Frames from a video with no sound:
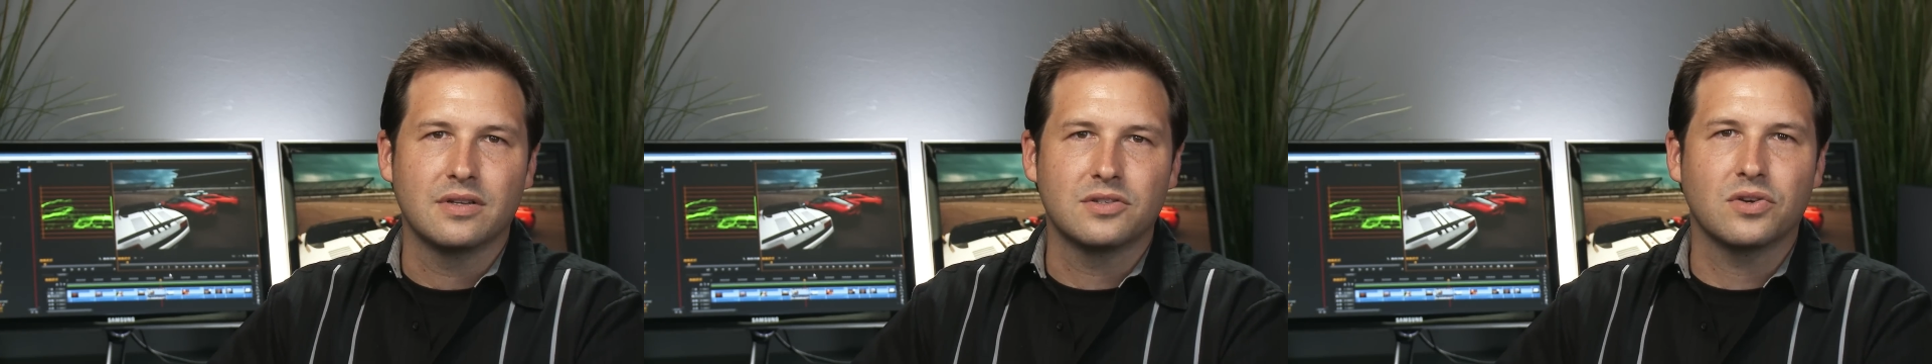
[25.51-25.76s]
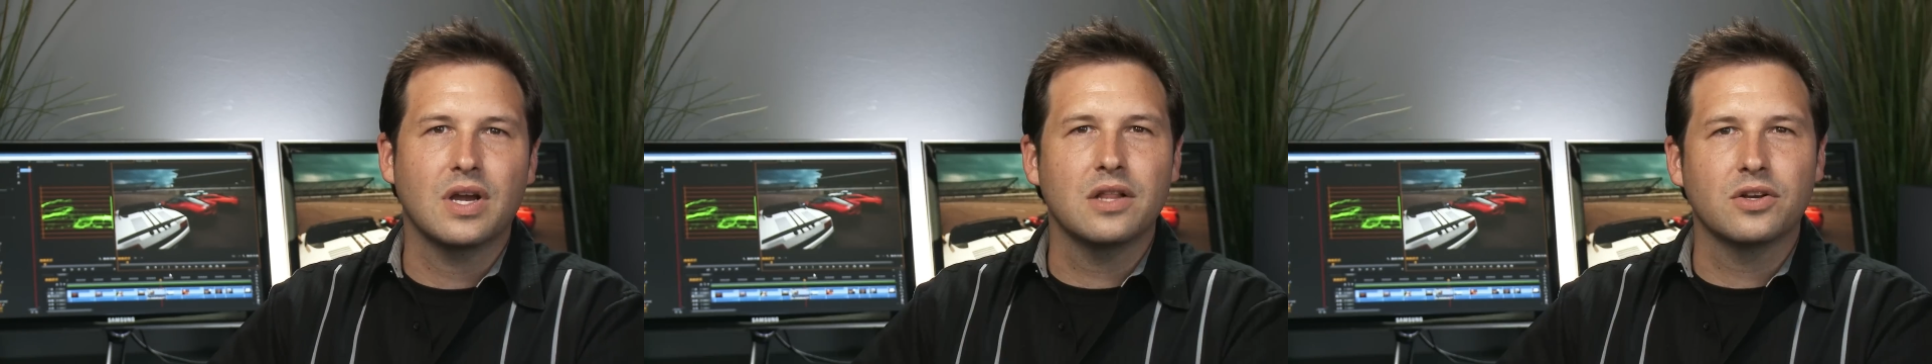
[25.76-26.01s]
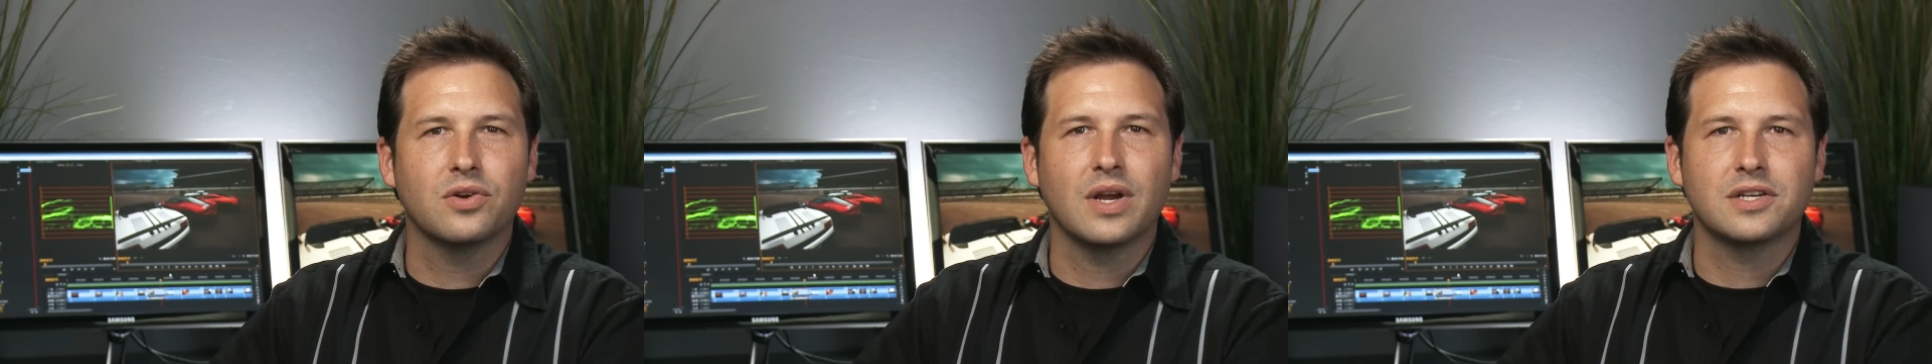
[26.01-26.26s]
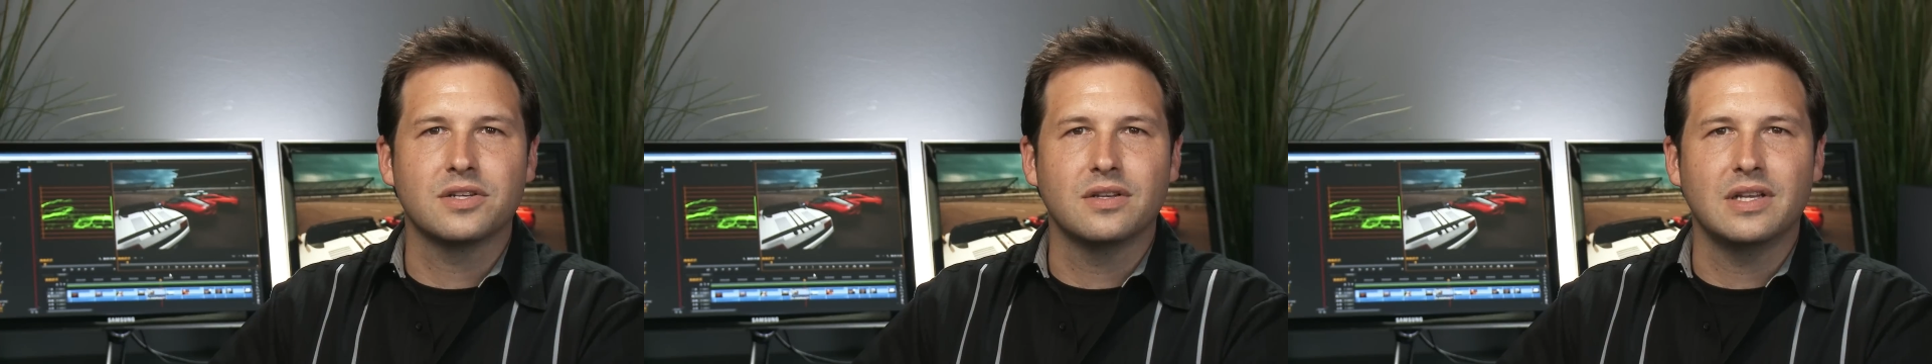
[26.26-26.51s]
So color
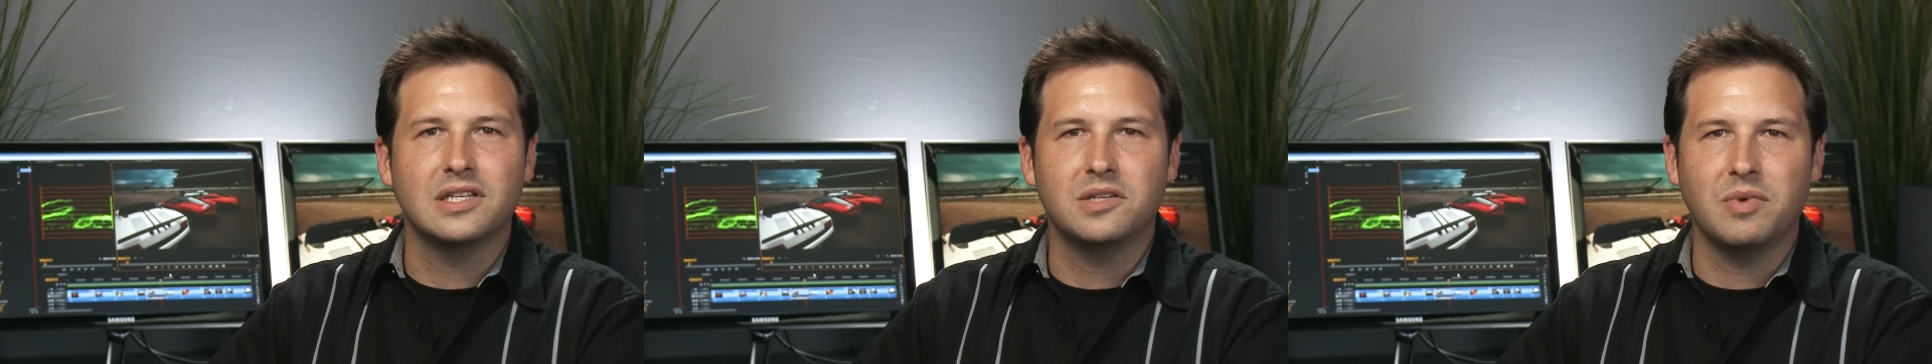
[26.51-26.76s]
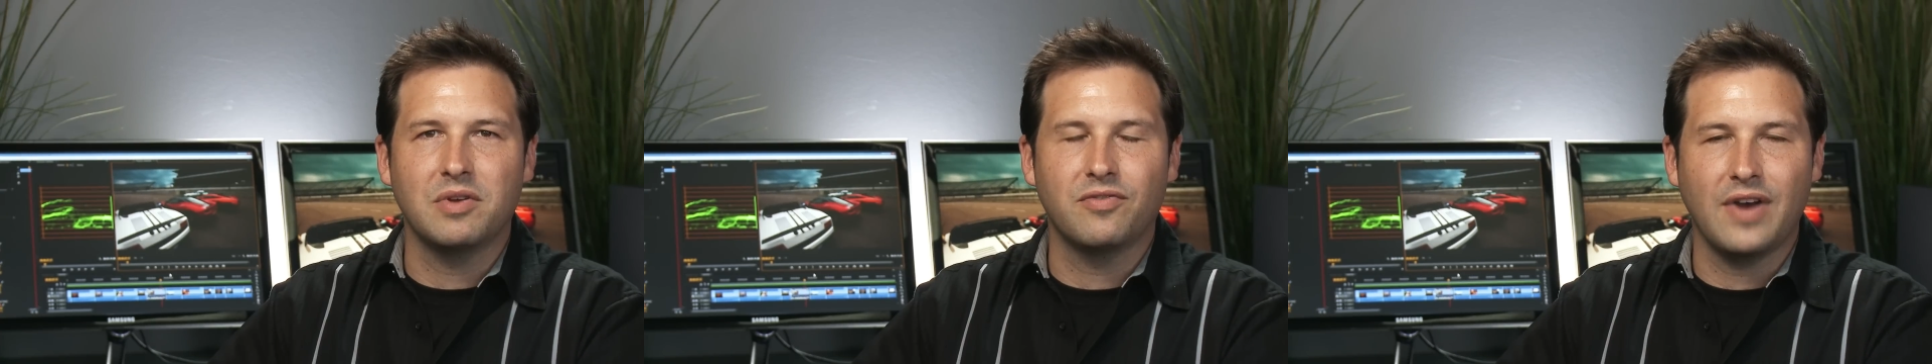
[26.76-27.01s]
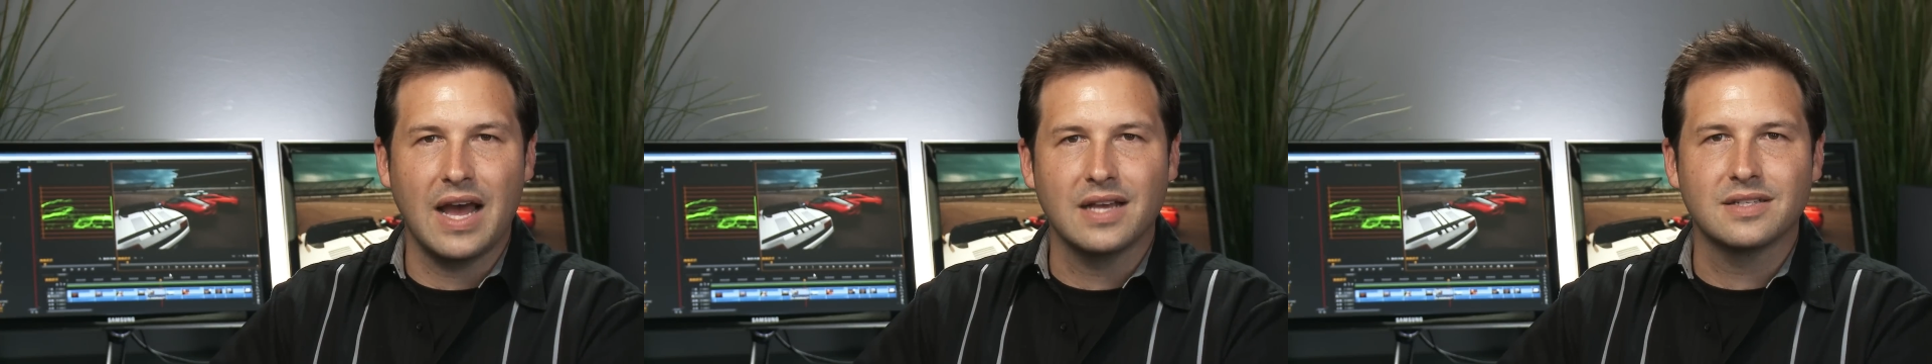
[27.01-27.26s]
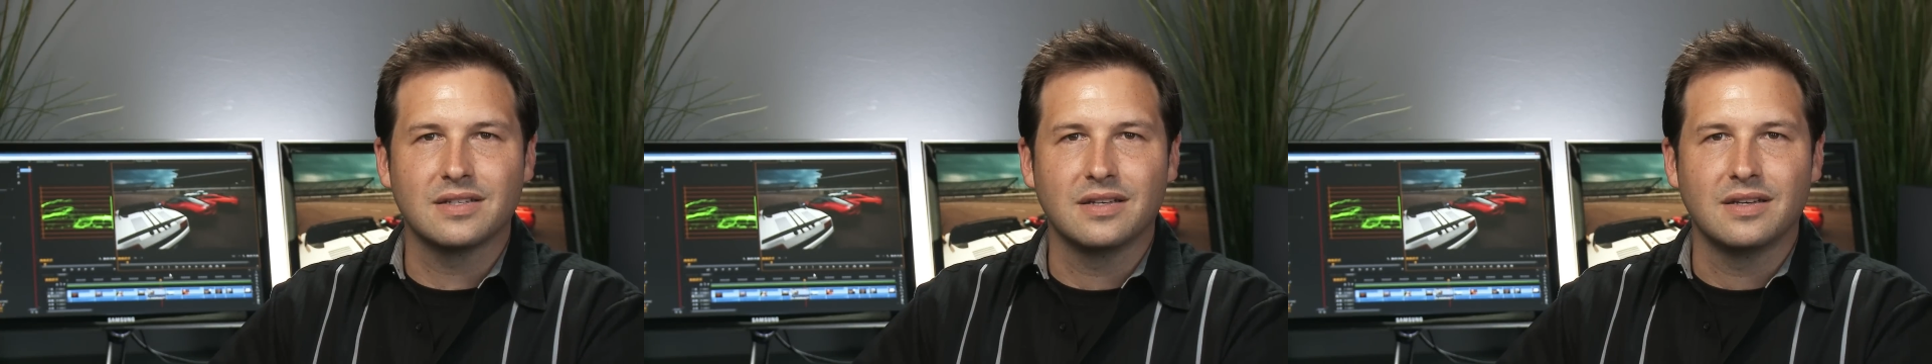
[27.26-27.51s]
correction needs to be
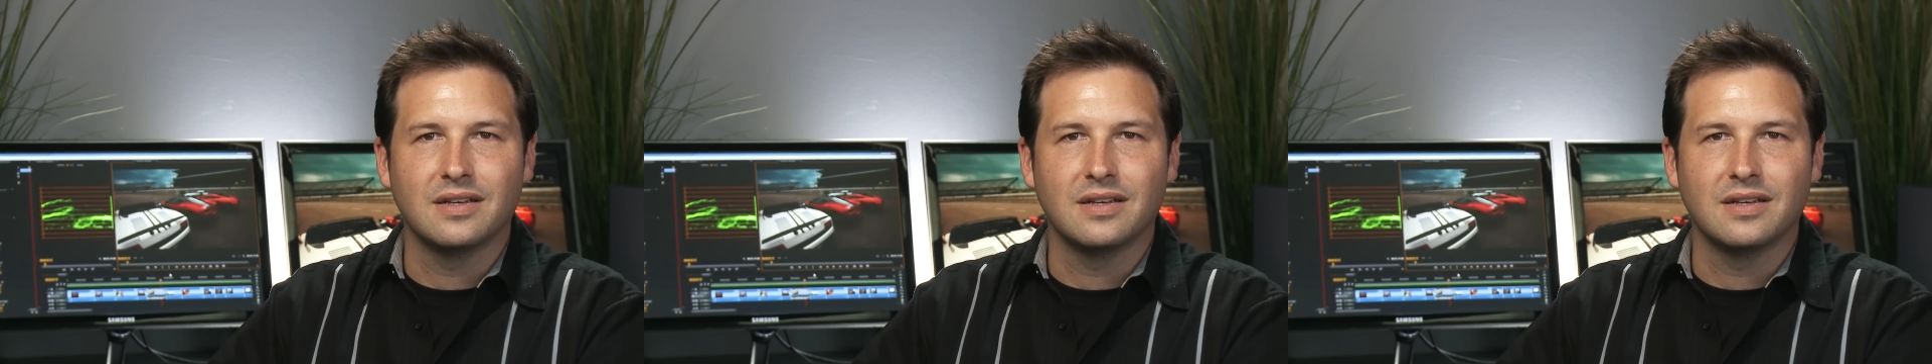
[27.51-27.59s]
fast,